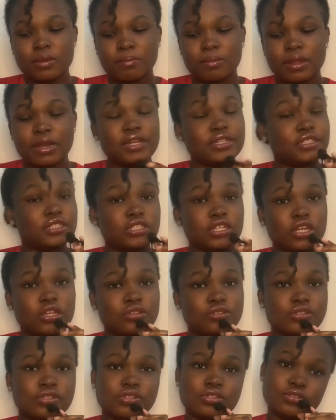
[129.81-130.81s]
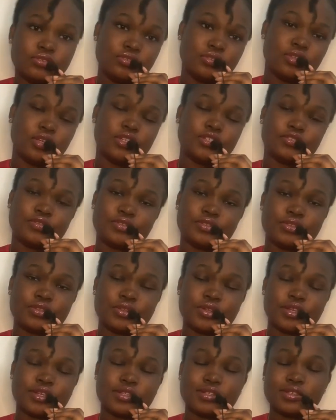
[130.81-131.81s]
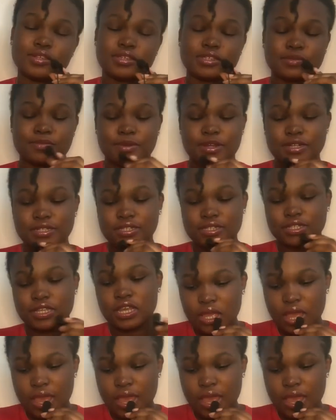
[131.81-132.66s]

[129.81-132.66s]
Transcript: But I did not use the Nigerian Student Express.